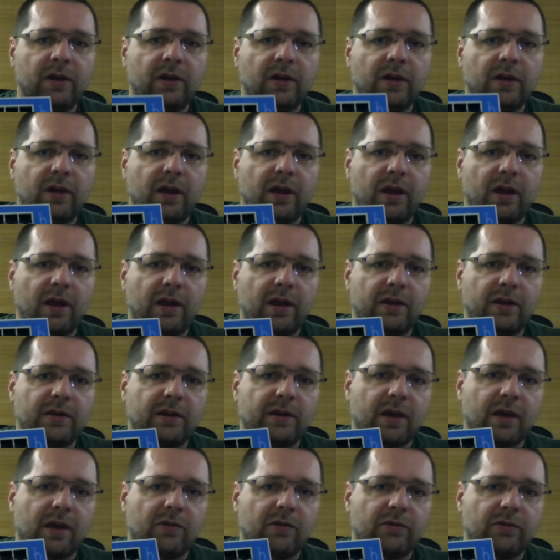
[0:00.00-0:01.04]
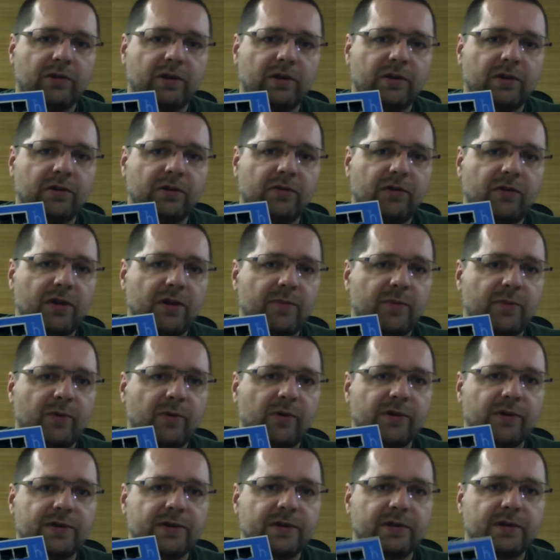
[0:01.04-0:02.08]
and another 3
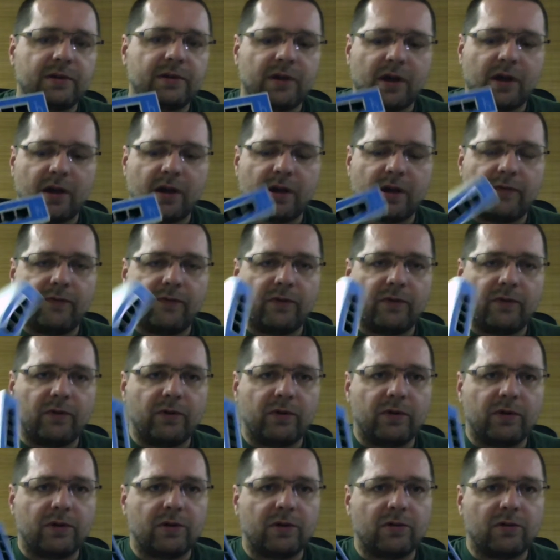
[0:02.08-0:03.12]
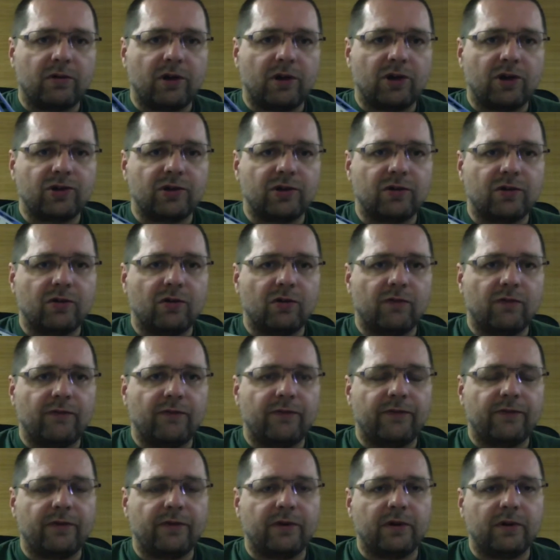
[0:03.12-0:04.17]
ports are for connection of,
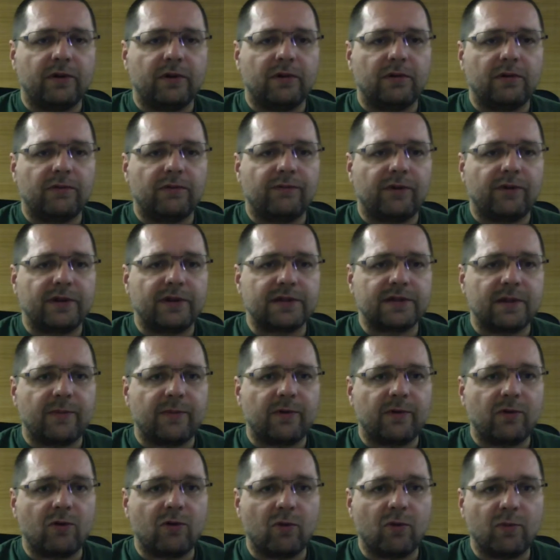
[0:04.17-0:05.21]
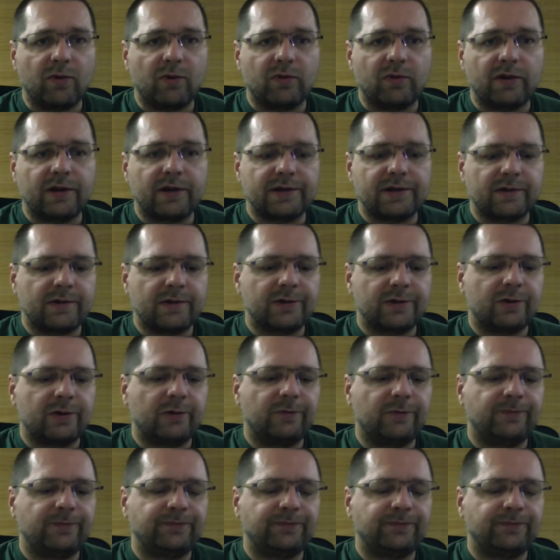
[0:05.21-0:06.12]
for example, your computers or so.